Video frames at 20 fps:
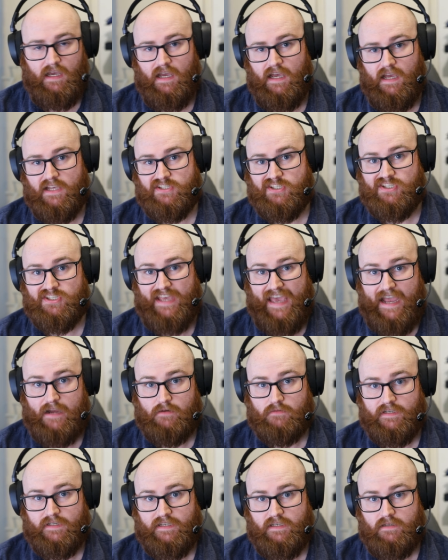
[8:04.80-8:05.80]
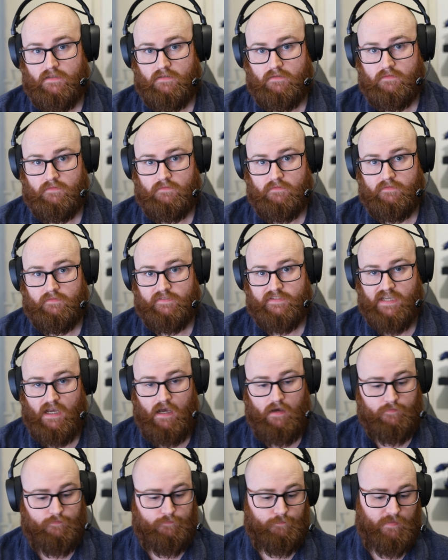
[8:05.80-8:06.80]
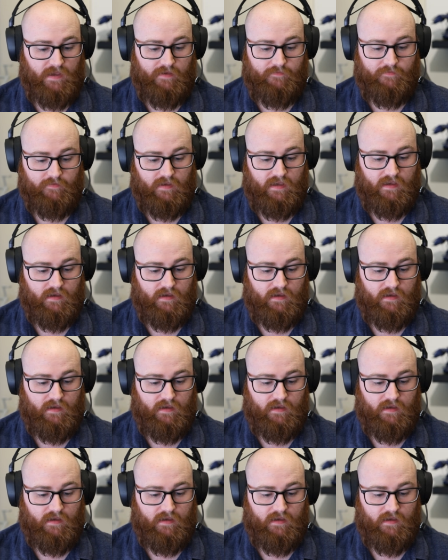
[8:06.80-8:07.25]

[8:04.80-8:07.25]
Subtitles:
scary, tough bit of